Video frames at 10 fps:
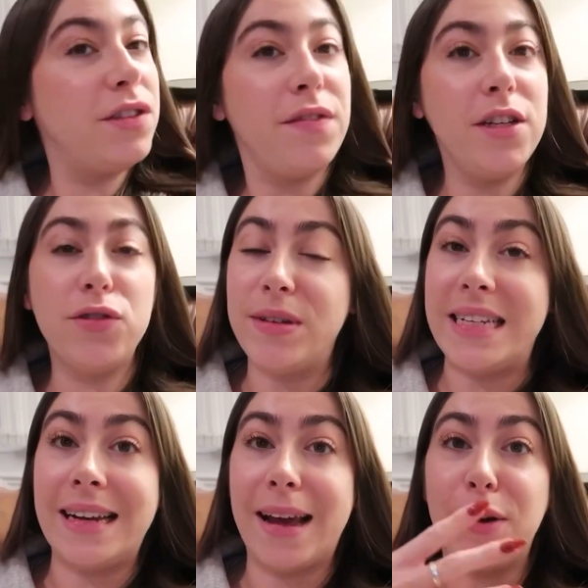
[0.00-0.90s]
just finished
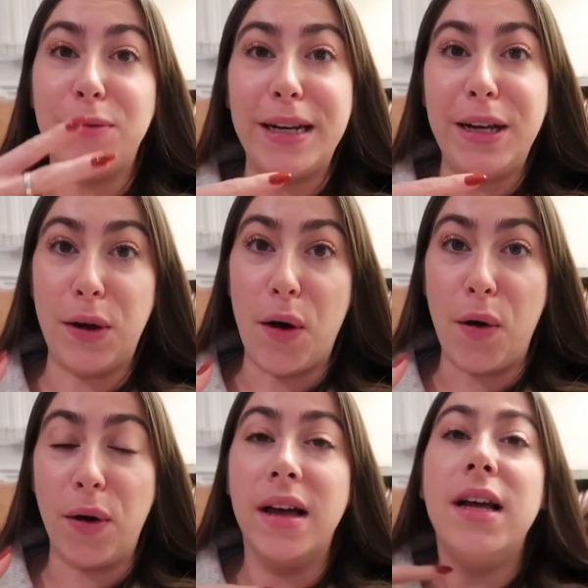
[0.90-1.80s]
reading like a really
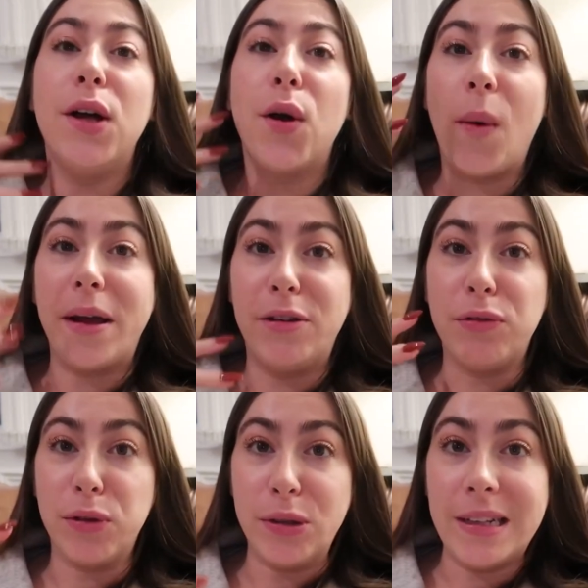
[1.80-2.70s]
long, quite
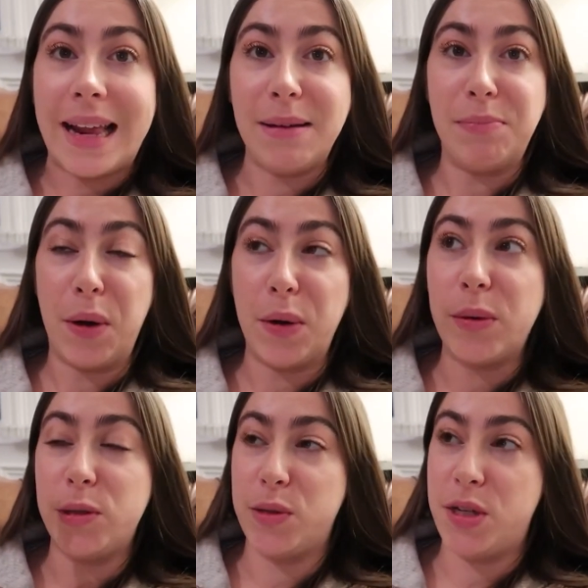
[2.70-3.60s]
grueling
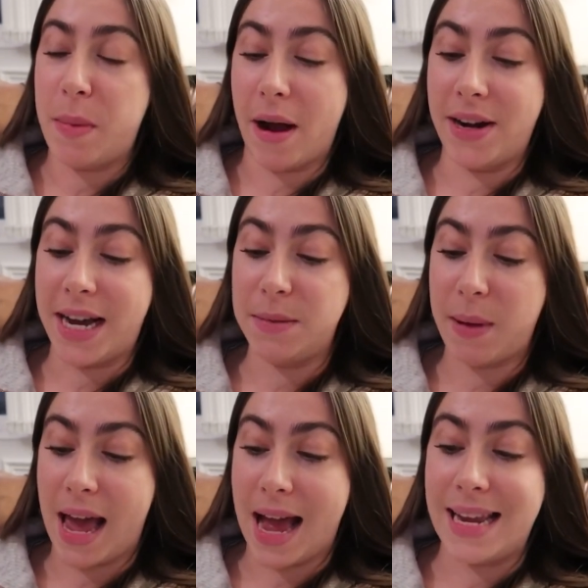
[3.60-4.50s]
book, which was To Paradise
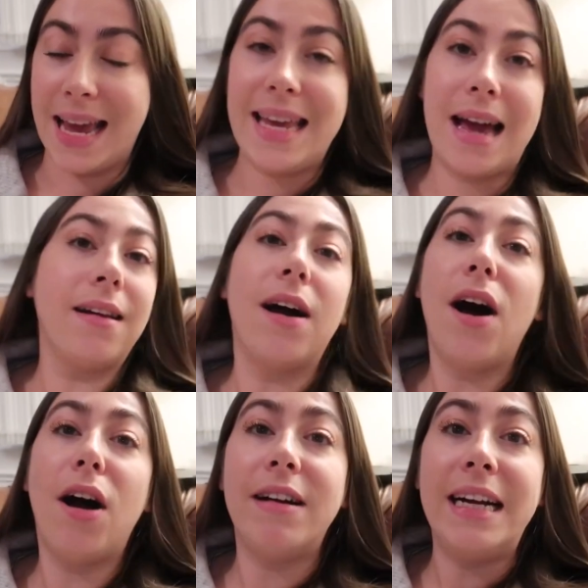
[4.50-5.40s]
by Hanya
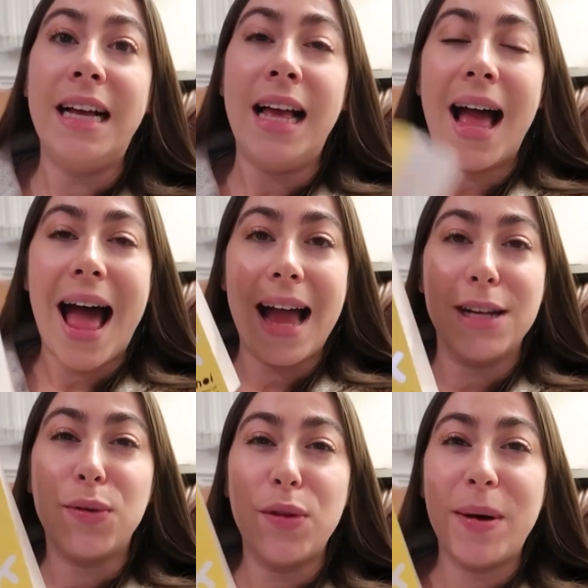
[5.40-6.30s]
Yanagihara.
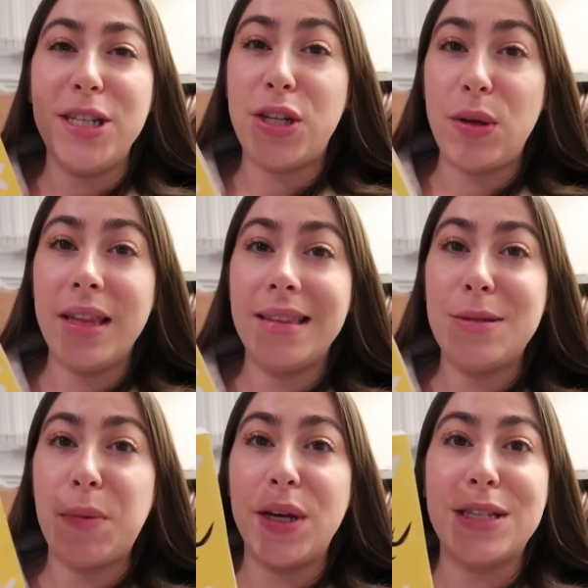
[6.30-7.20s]
And although I do think
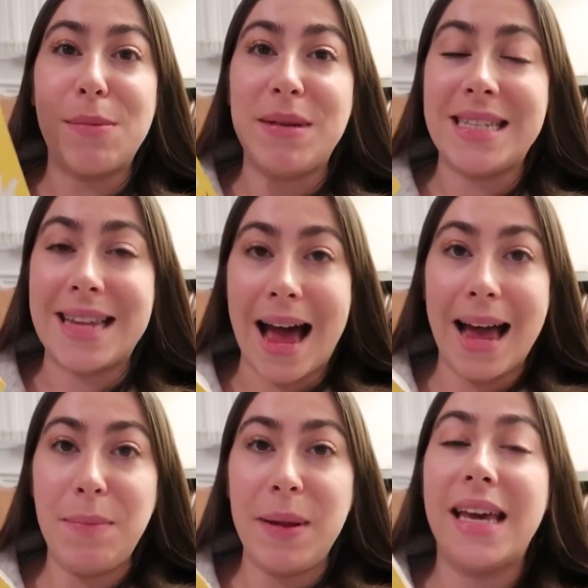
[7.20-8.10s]
this book is going to be
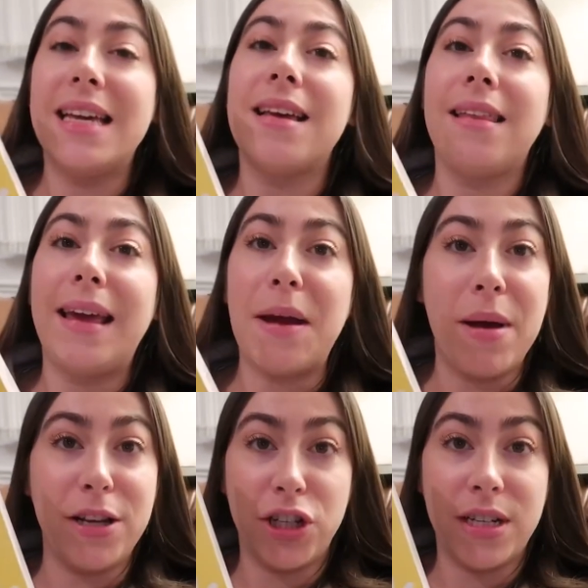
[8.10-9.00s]
sad, because I think I
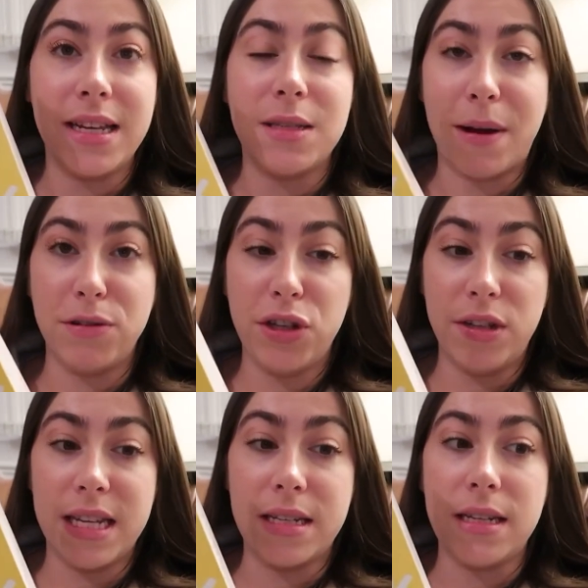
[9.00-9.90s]
mentioned it's about
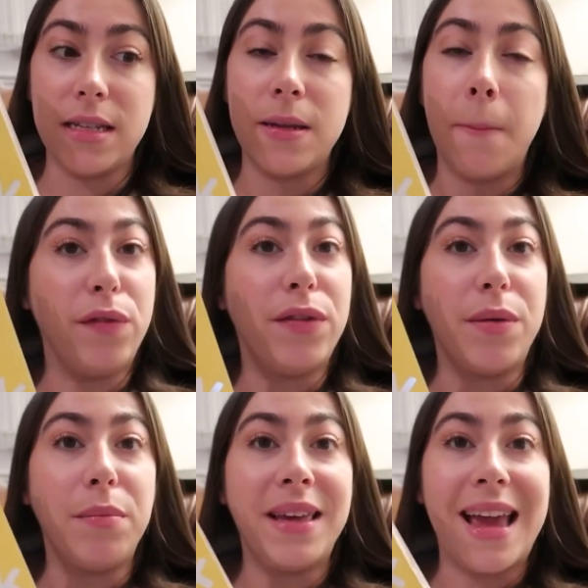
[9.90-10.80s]
two sisters, one of
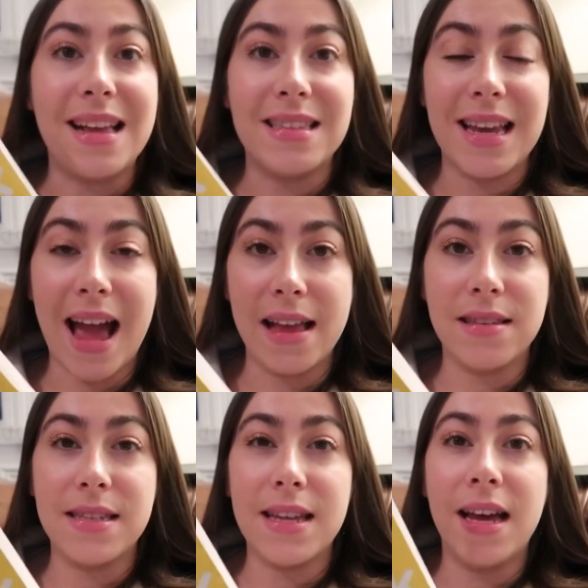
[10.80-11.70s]
them gets
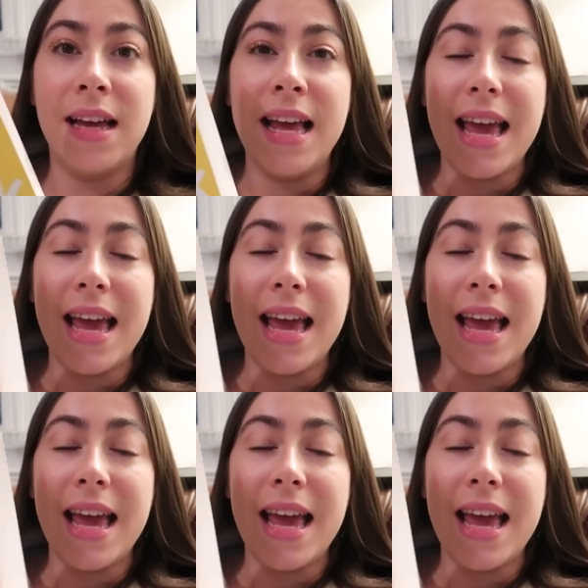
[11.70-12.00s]
cancer,